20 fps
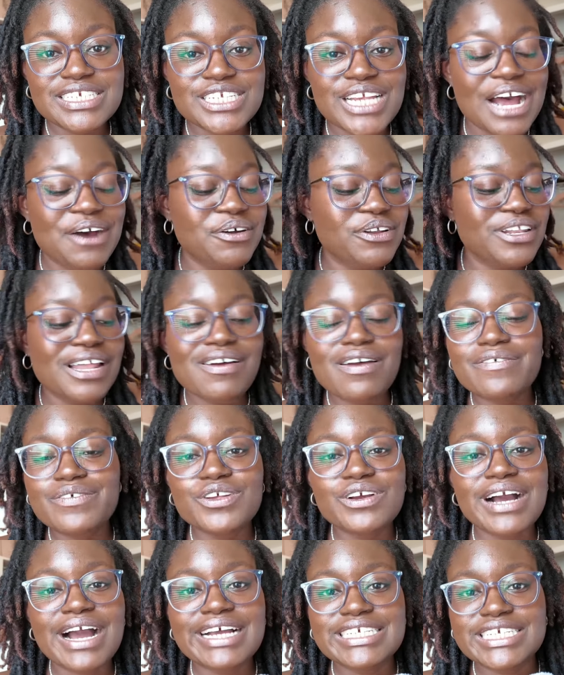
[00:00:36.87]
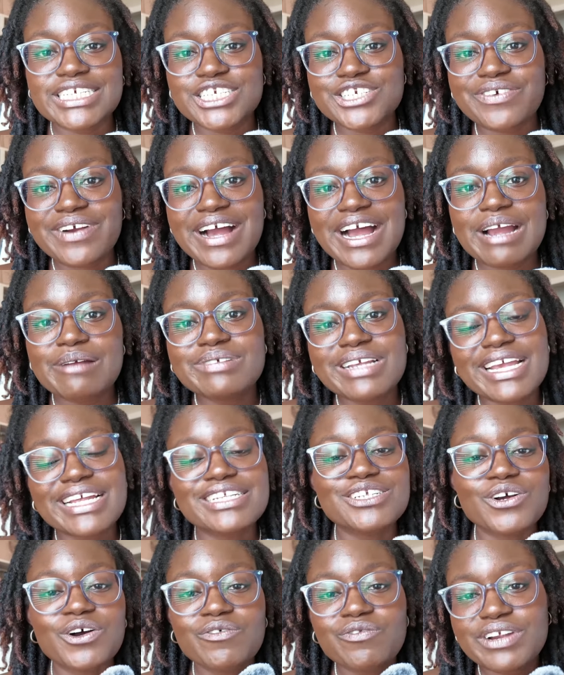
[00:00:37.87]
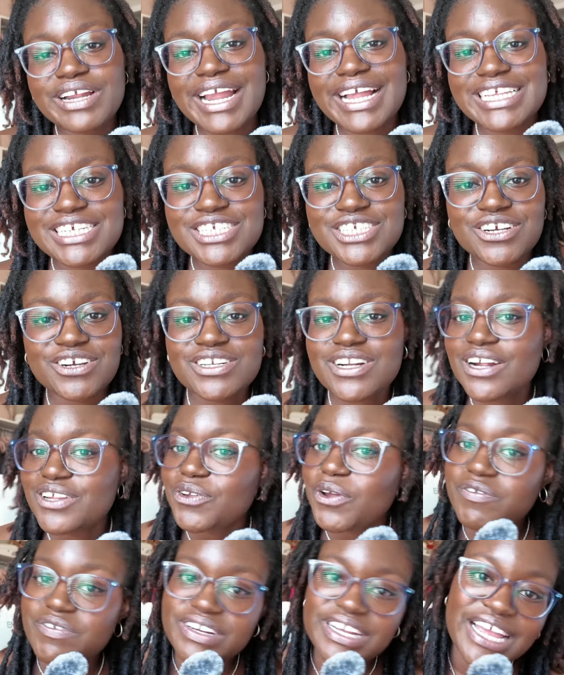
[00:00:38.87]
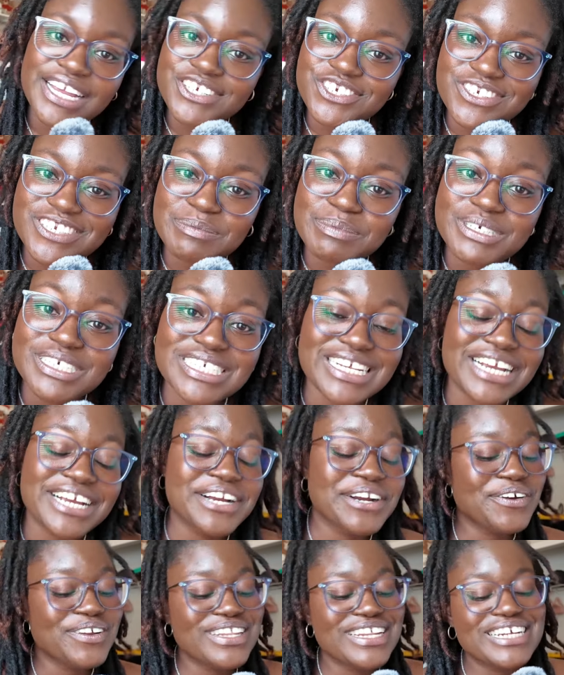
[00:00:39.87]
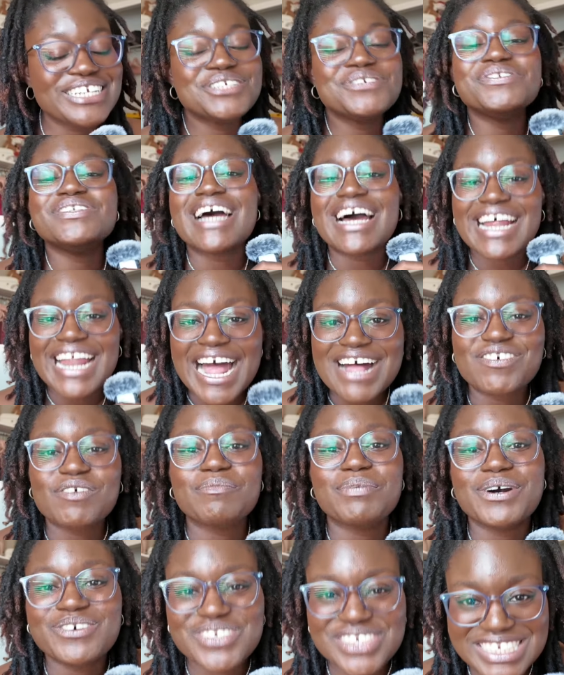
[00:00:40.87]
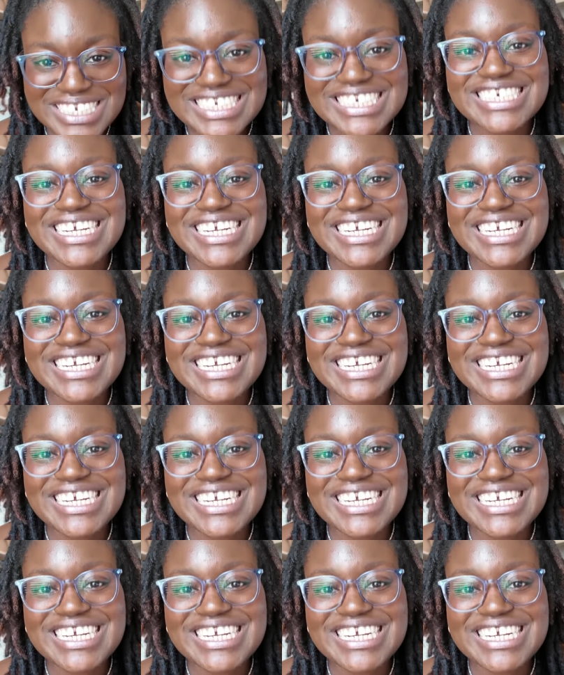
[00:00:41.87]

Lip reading: so I would love if you guys subscribed, and don't forget to turn on notifications because I currently do not have a posting